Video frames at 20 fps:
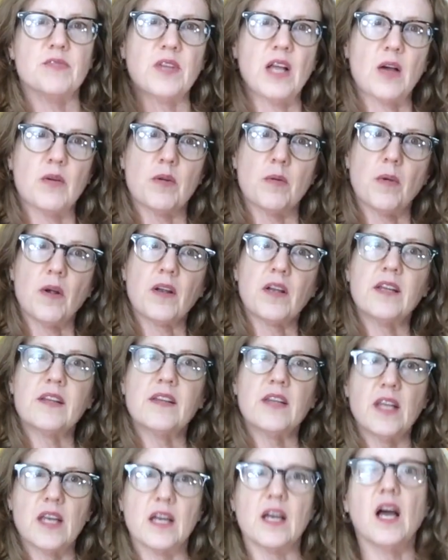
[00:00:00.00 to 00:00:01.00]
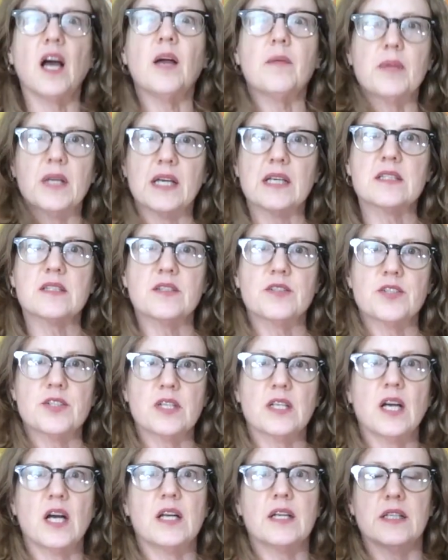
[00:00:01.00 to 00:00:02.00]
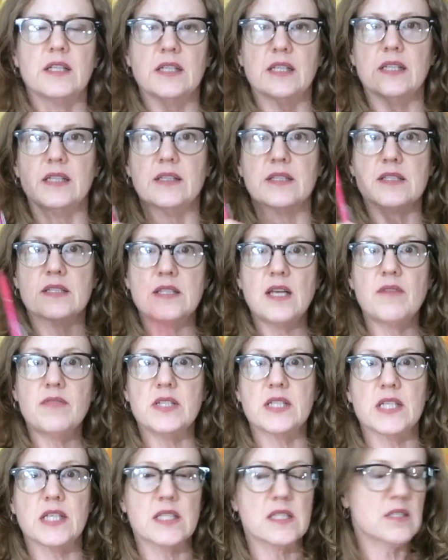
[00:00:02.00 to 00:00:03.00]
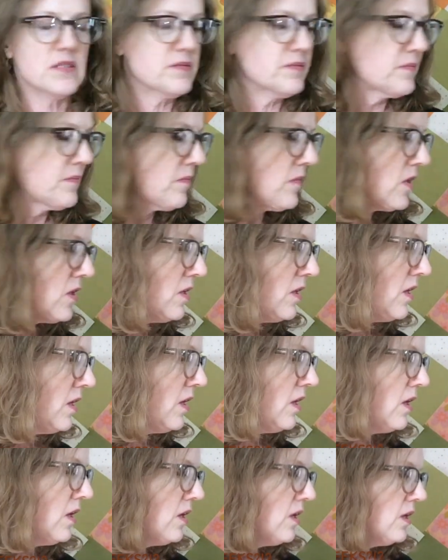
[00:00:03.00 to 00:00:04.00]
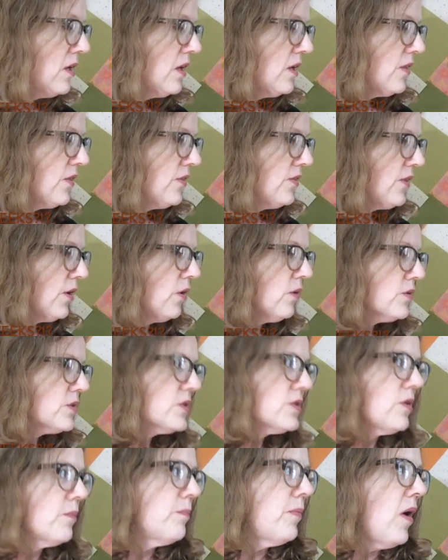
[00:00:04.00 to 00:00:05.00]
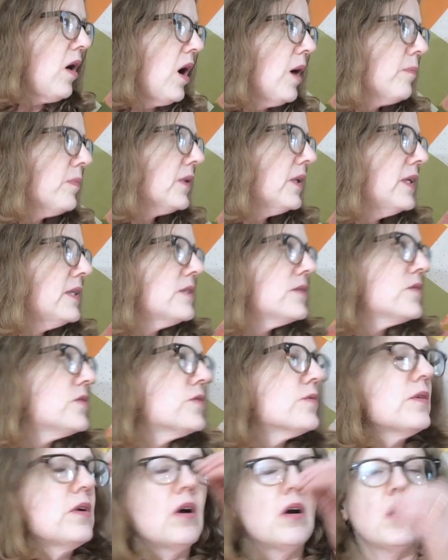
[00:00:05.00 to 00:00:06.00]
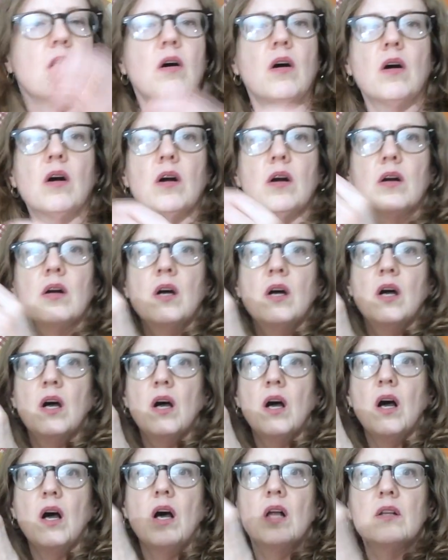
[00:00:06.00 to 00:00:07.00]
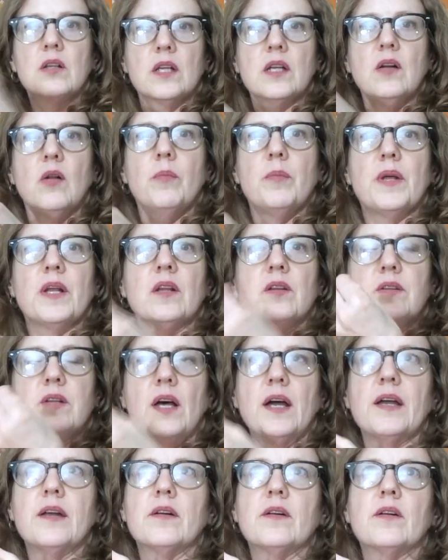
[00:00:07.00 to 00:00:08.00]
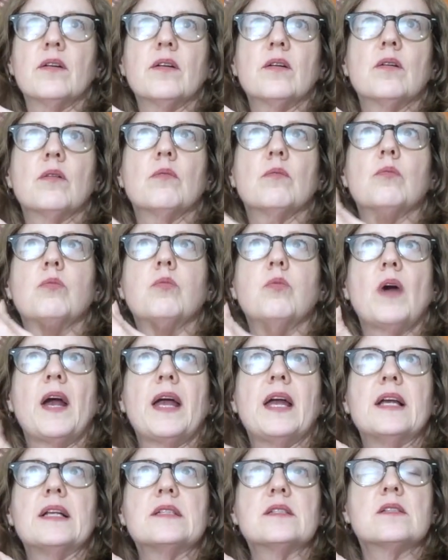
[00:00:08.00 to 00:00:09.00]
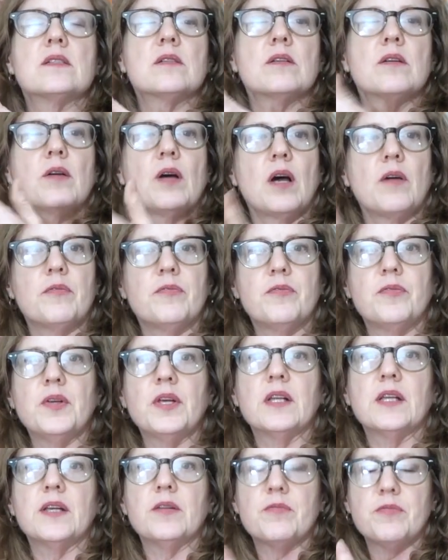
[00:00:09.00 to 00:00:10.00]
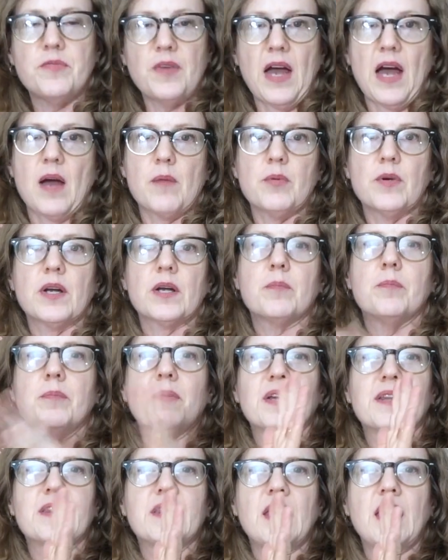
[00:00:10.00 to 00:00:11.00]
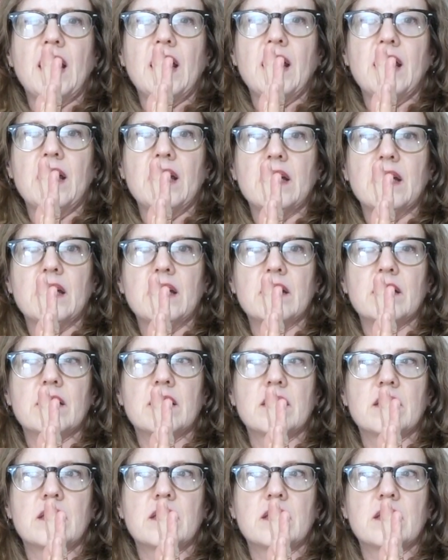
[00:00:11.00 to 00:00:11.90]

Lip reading: flower market thing, I'm guessing she got it in the 70s. Those poplins are a little bit lighter weight feeling fabric, but they